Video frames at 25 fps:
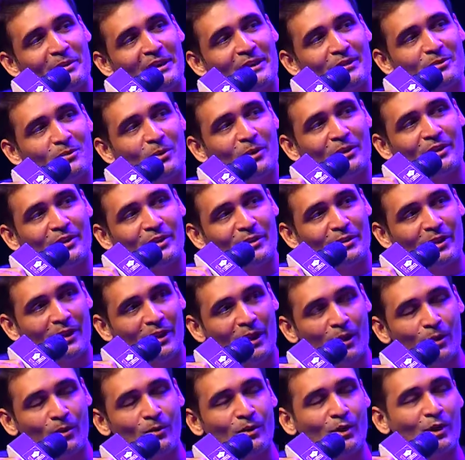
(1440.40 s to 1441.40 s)
been wanted?
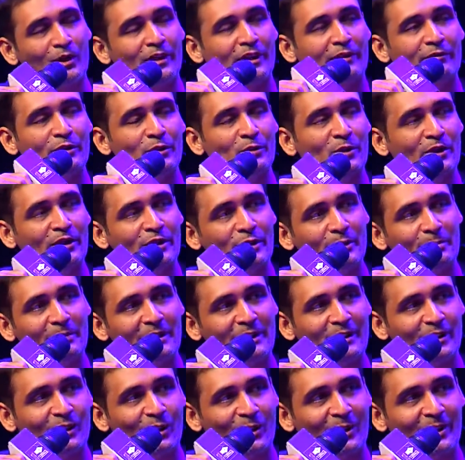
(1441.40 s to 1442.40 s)
How long have you wanted to be
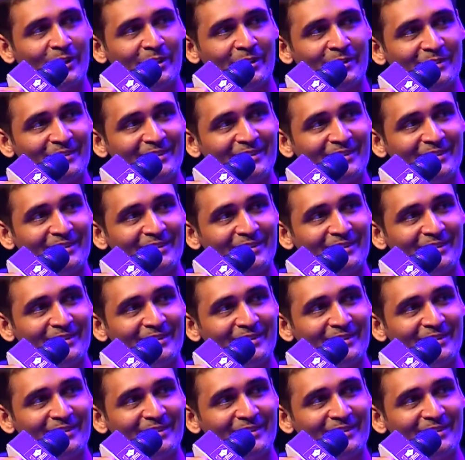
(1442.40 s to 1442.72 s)
a lawyer?